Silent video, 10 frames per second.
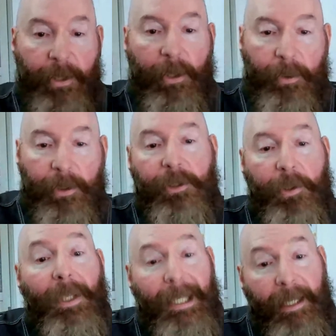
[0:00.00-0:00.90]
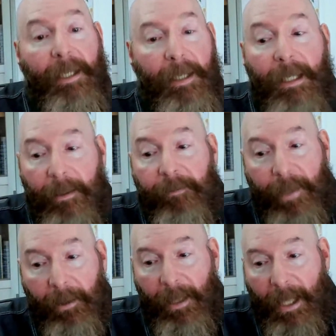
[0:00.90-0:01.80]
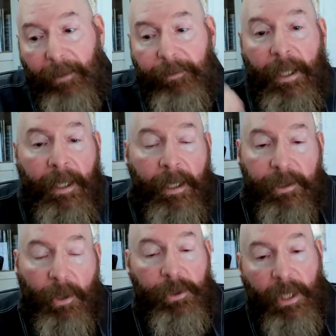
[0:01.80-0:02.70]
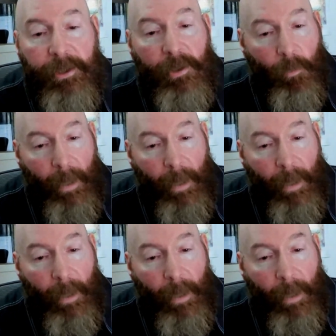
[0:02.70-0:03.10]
tuned to the key of their life. So it's a